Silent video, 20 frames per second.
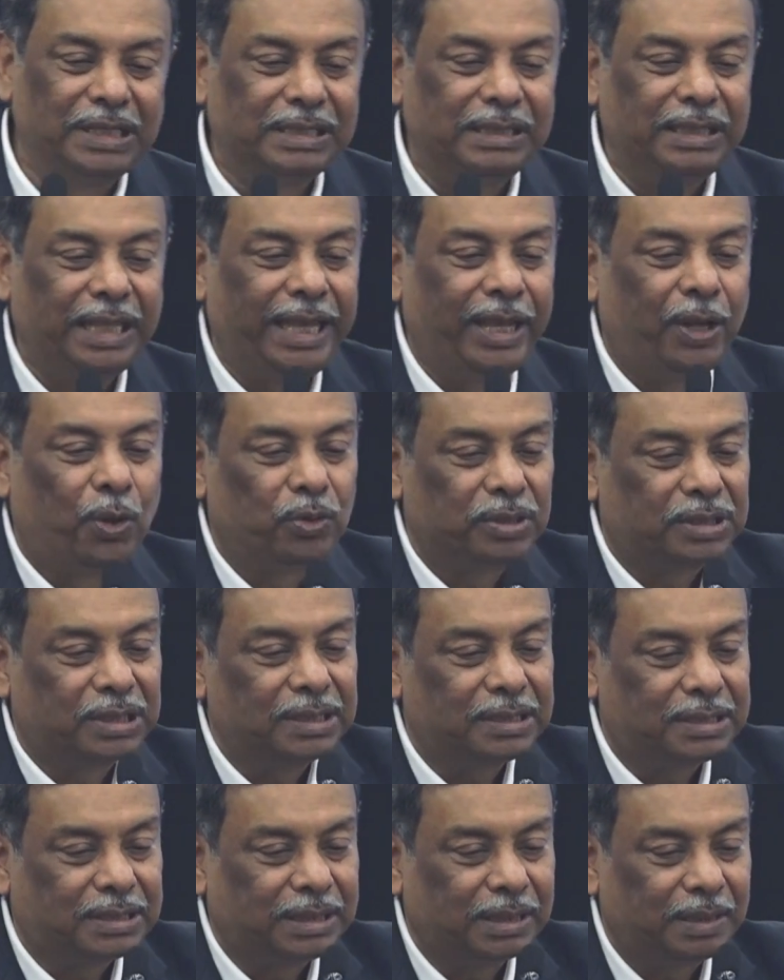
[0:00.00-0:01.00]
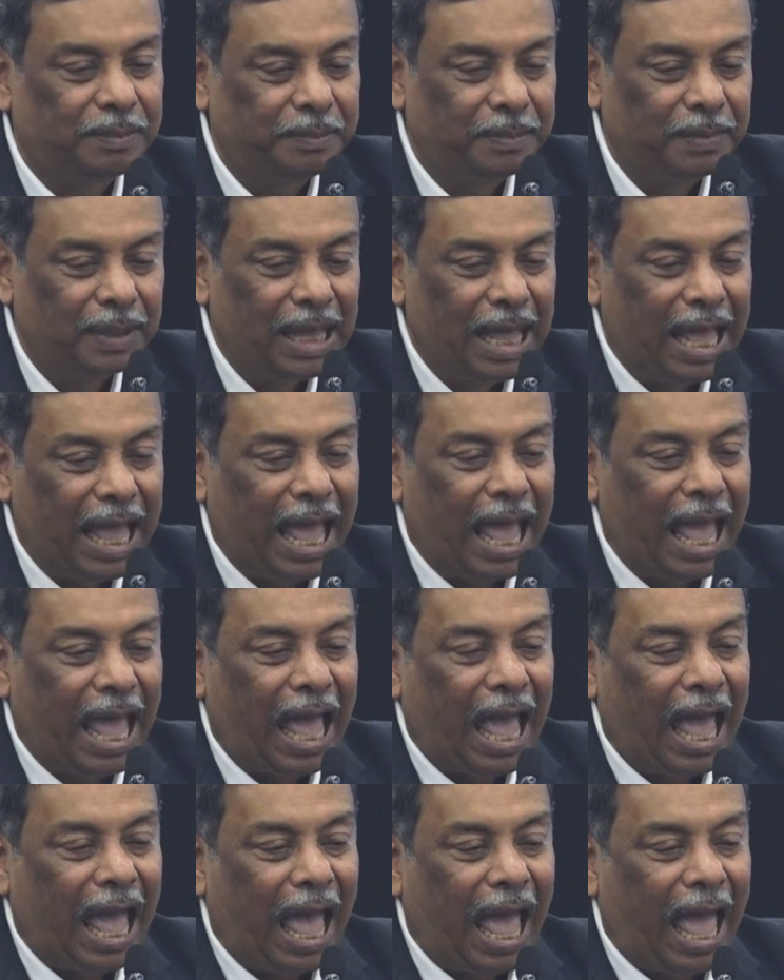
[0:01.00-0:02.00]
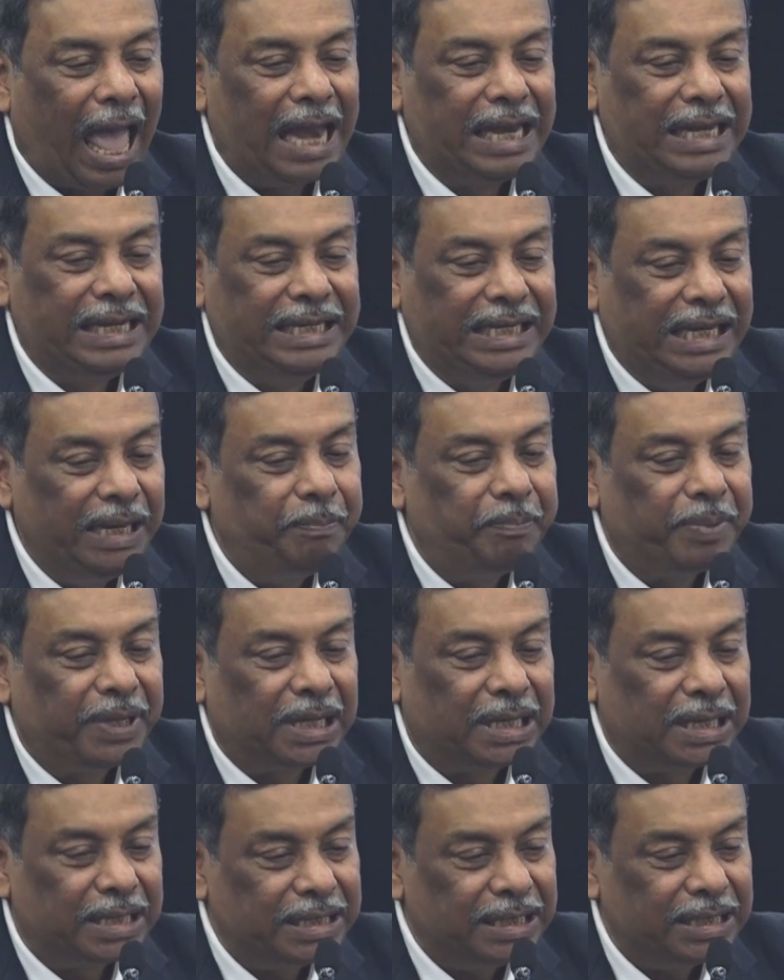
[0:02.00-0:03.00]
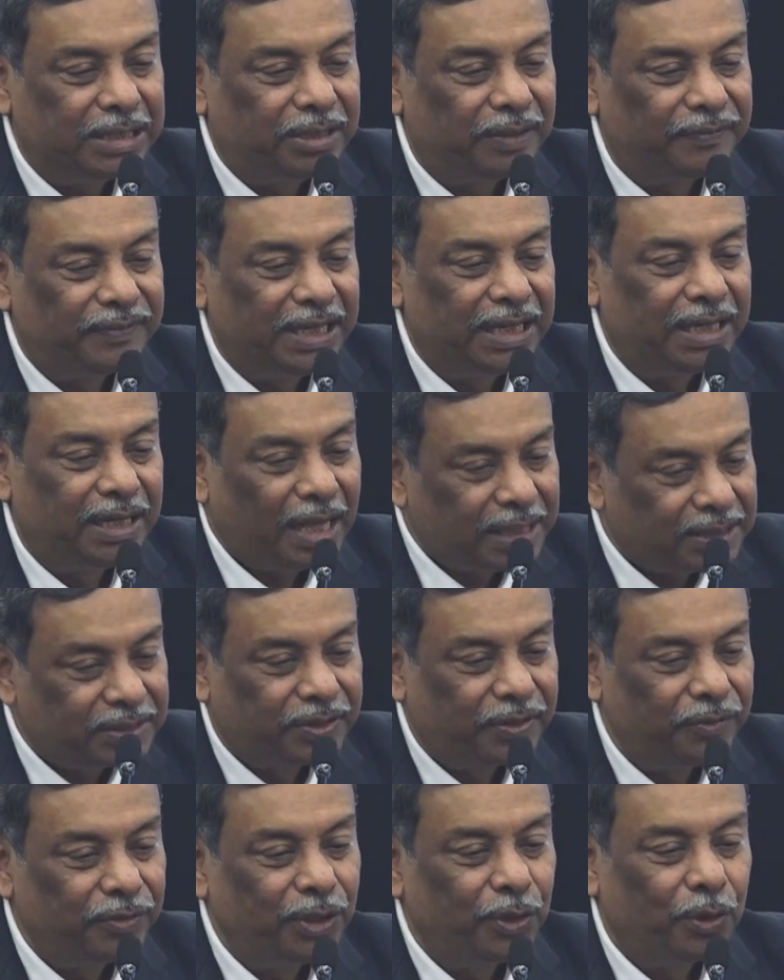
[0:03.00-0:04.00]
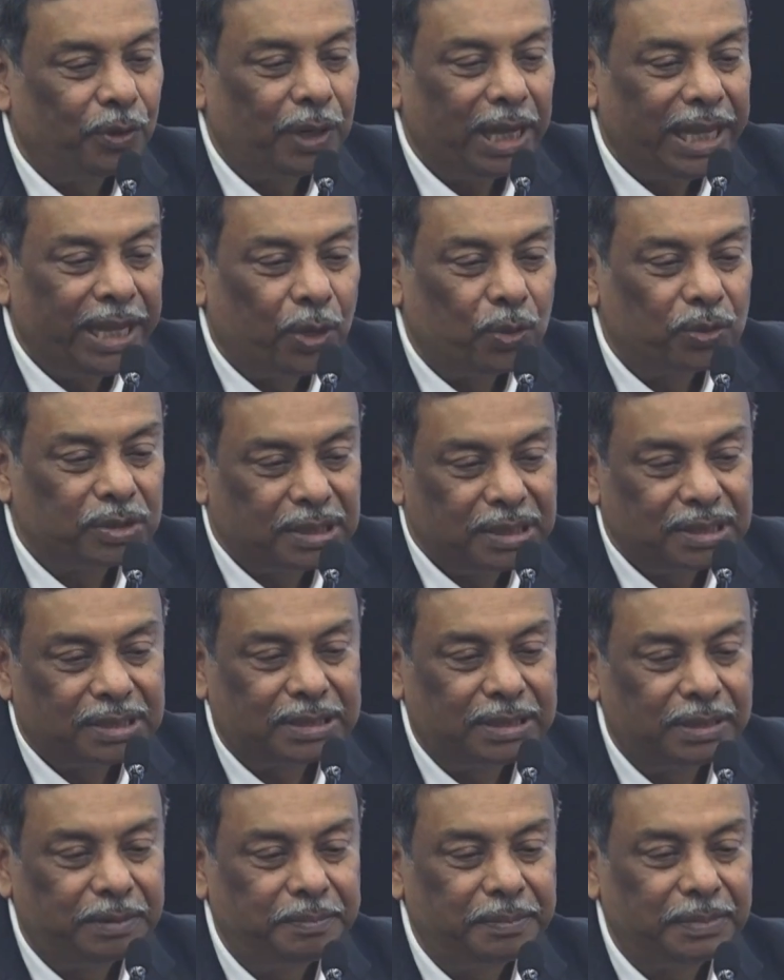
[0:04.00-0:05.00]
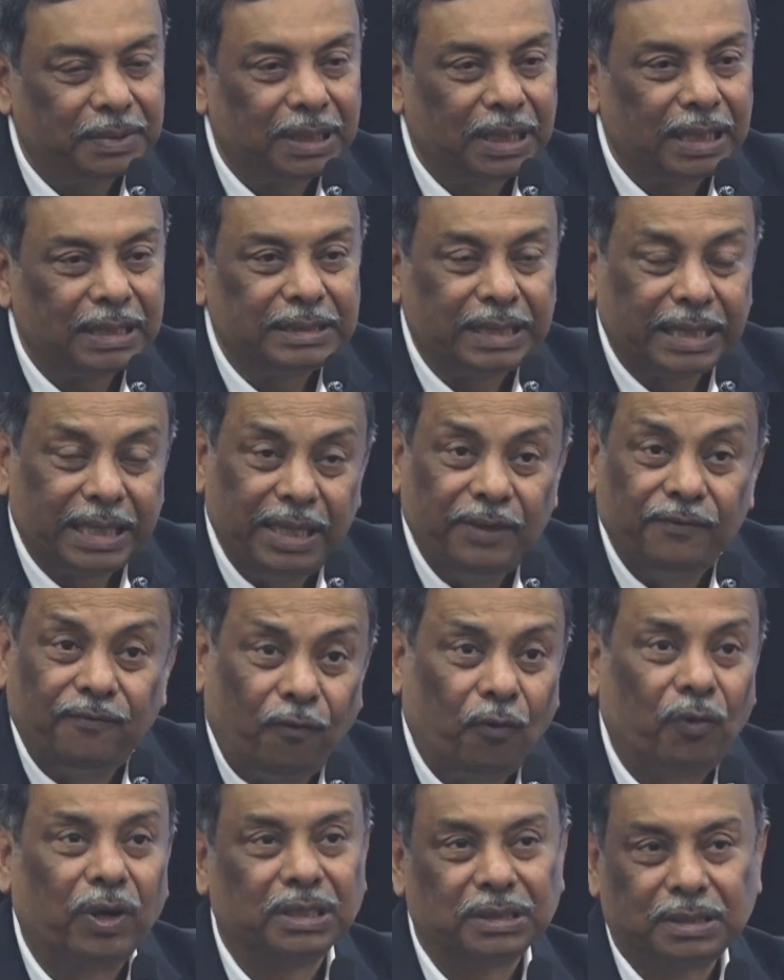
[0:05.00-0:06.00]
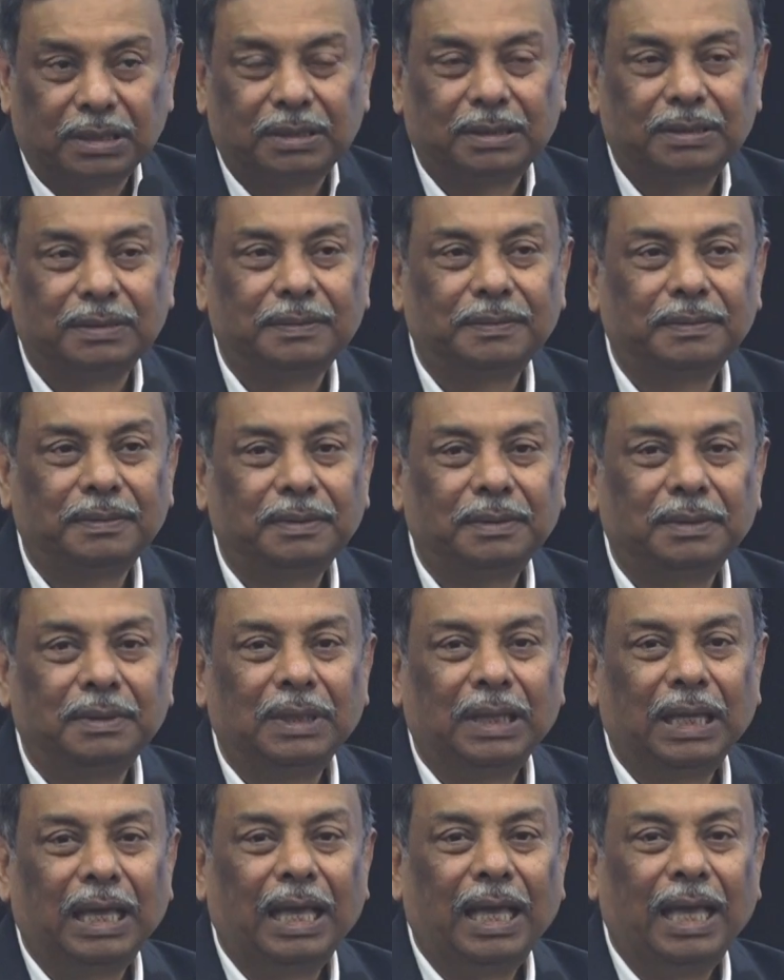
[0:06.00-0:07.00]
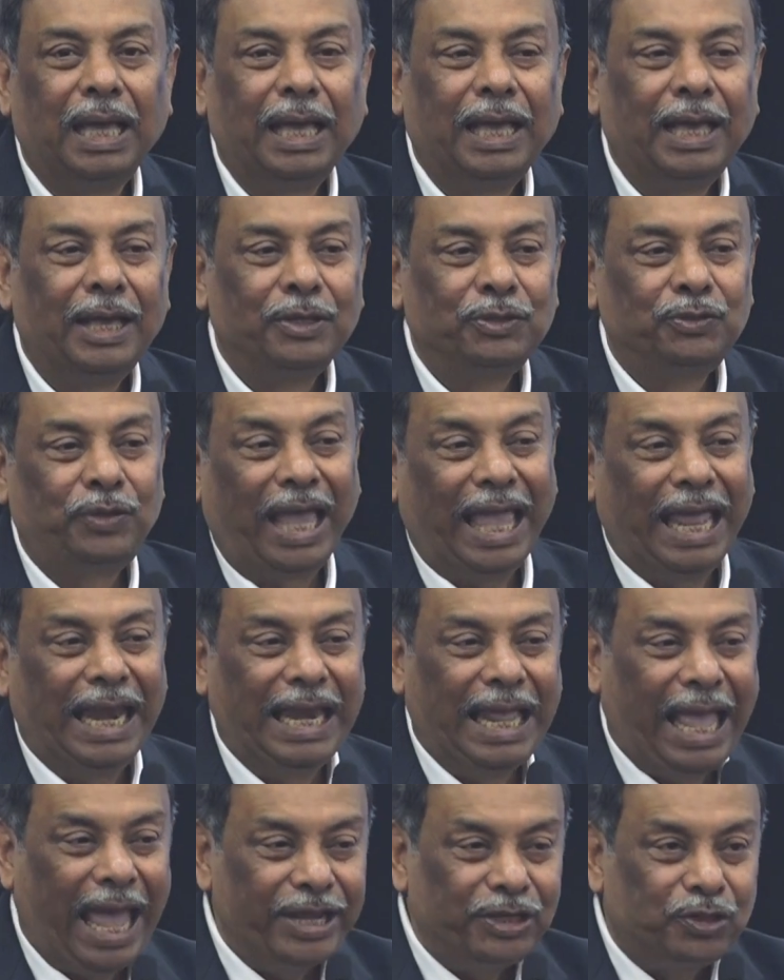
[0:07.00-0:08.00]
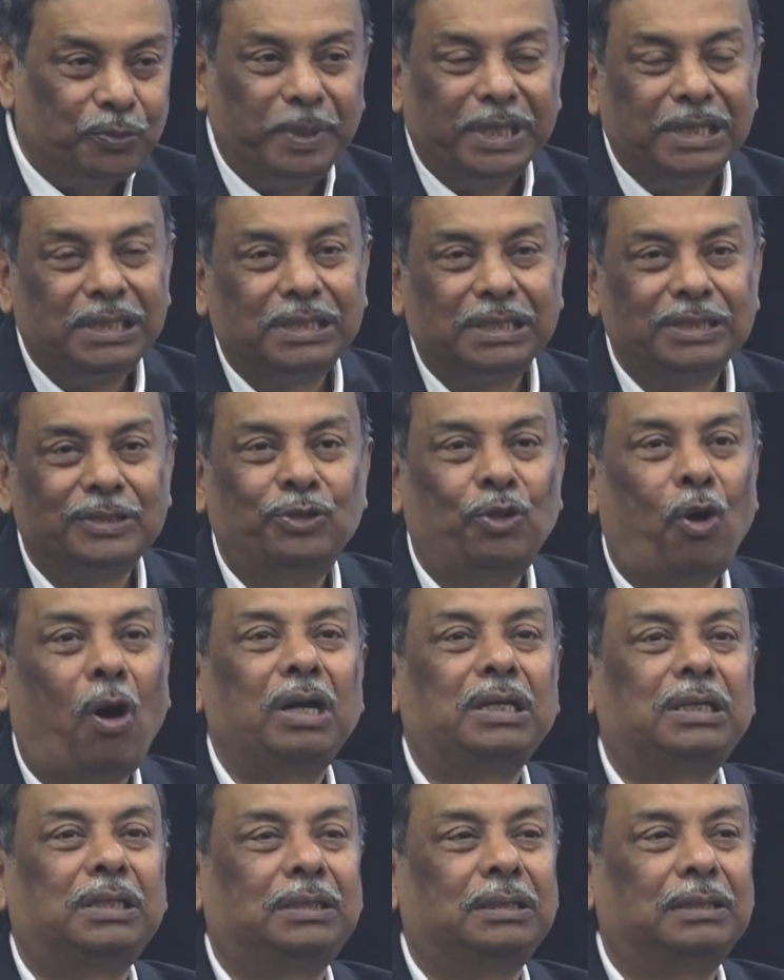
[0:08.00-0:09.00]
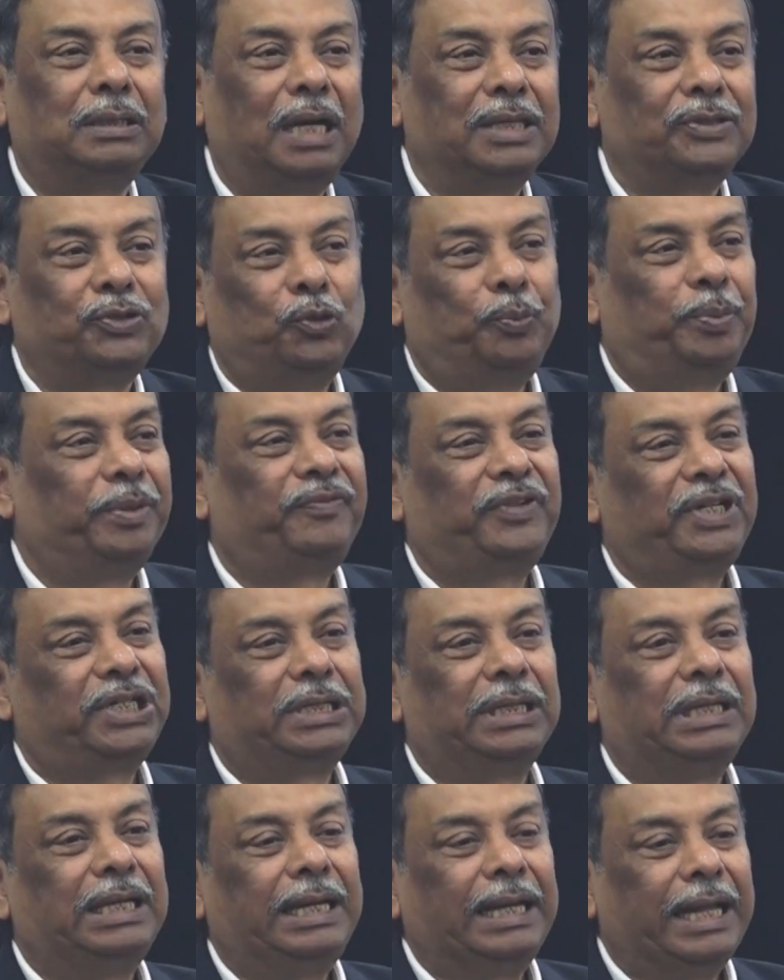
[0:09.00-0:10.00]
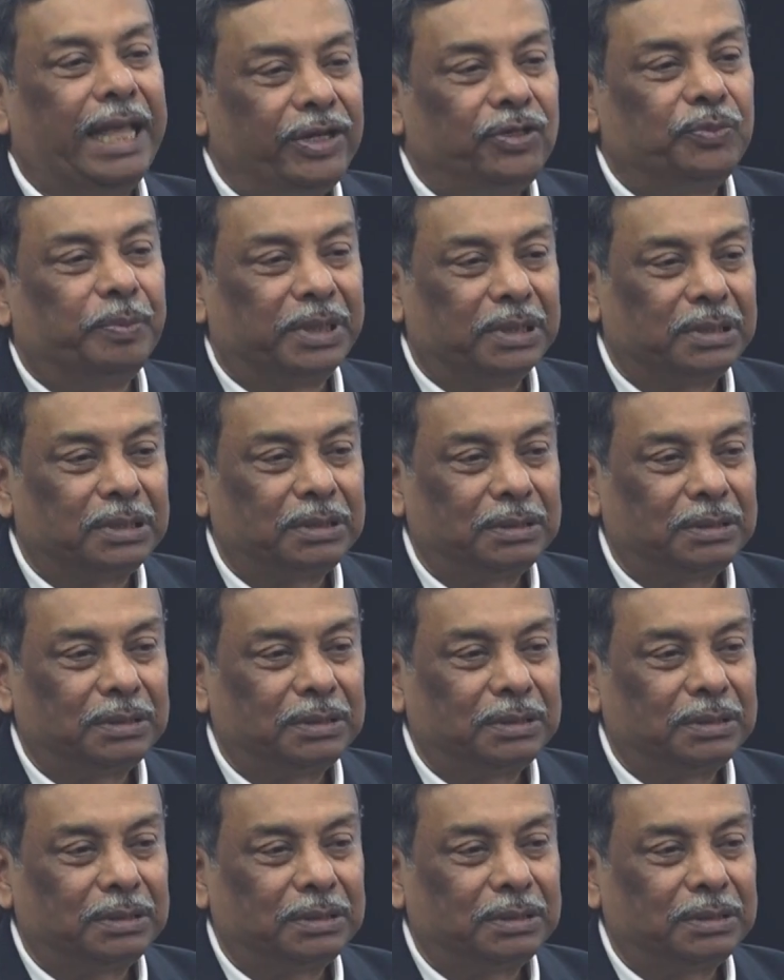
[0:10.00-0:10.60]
in the ecosystem and deep connect of the industry with the ecosystem is a key focus. So engagement is not a superficial engagement.